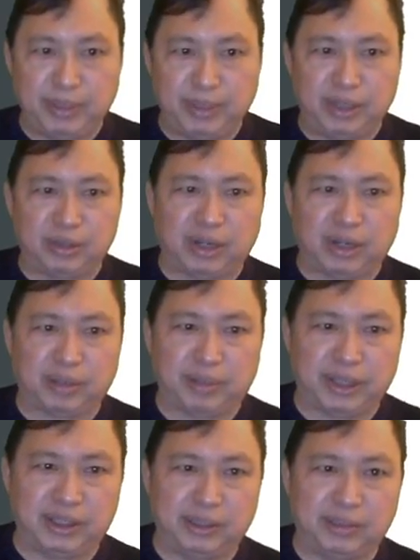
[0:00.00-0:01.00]
tracked by
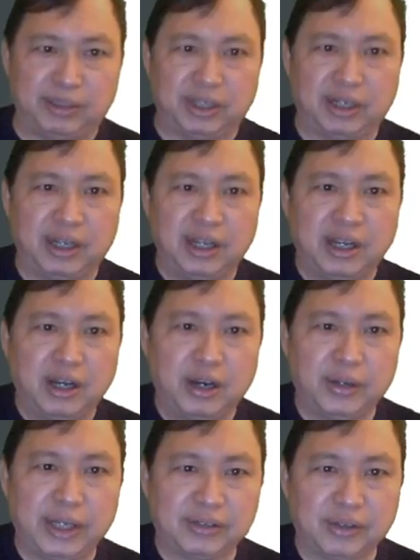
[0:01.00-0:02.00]
deep state.
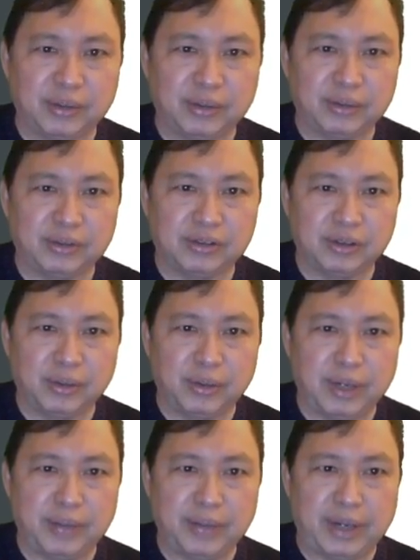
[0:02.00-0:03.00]
Okay, so
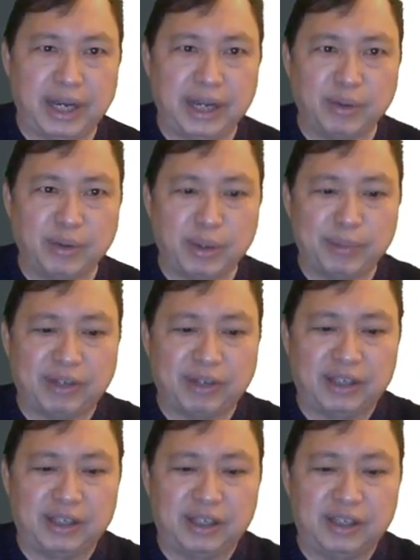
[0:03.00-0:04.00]
I have a
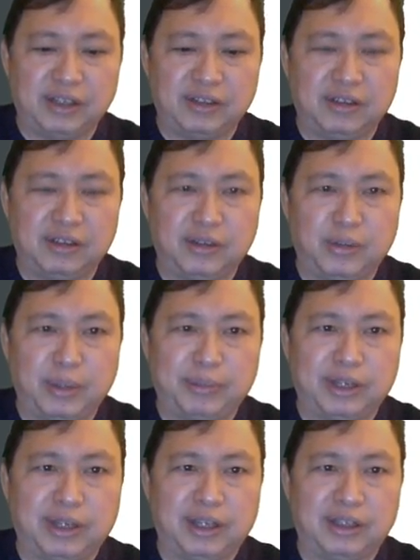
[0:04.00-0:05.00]
website, and this is the
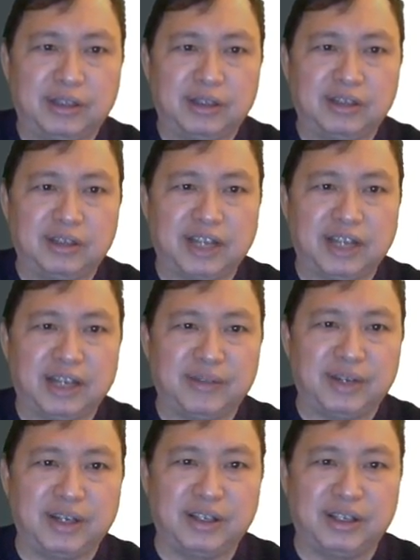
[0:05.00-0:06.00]
website. It's kind of
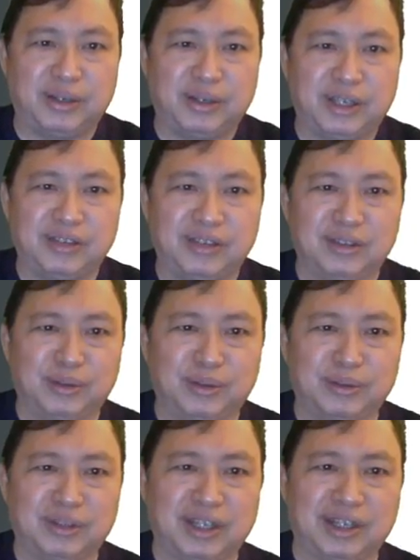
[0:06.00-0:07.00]
ugly. Okay, so don't
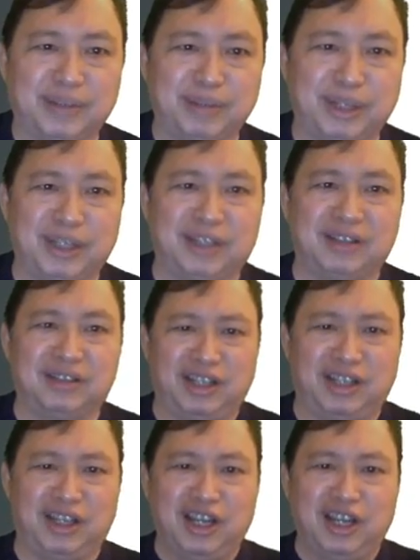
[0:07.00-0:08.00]
like complain and say
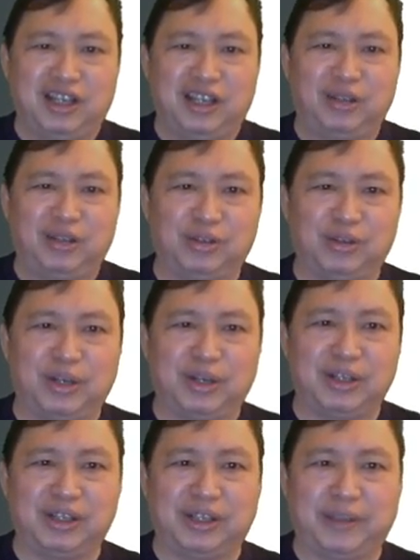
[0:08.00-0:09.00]
it looks so
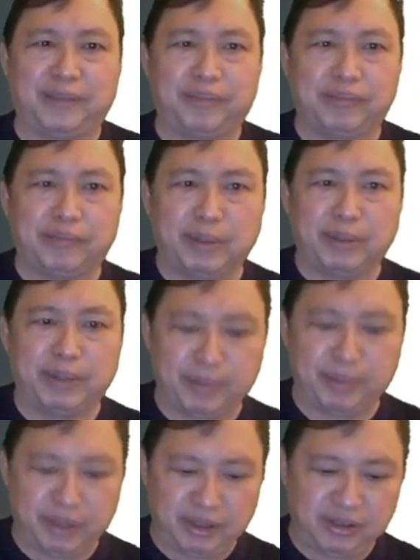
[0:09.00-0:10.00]
ugly. But I'm going
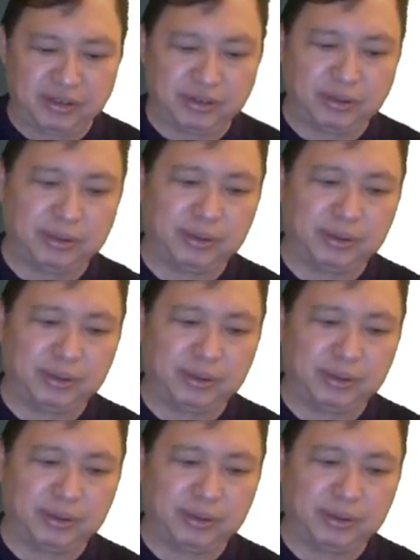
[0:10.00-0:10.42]
to just show you